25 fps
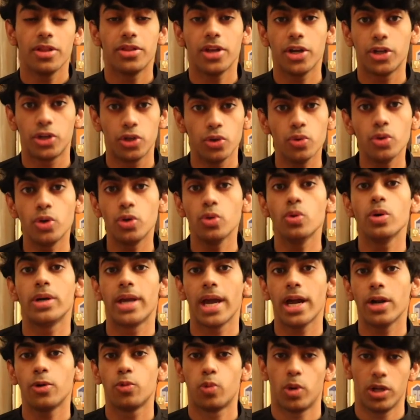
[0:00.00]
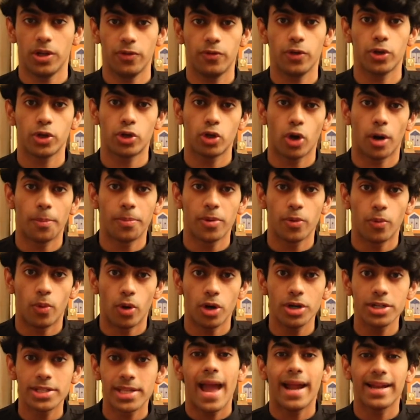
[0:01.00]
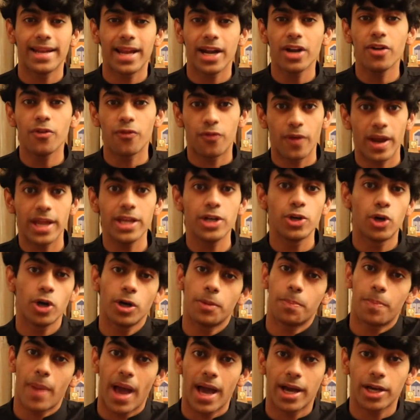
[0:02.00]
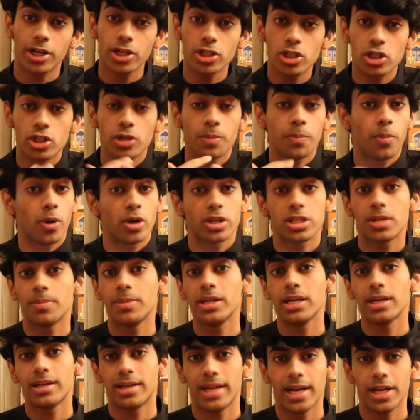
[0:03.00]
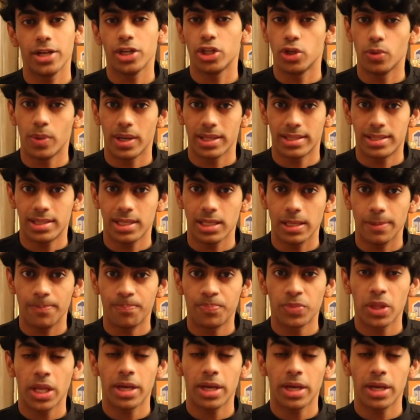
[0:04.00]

that you do get one of your top awards and get a very good package to possibly attend USC.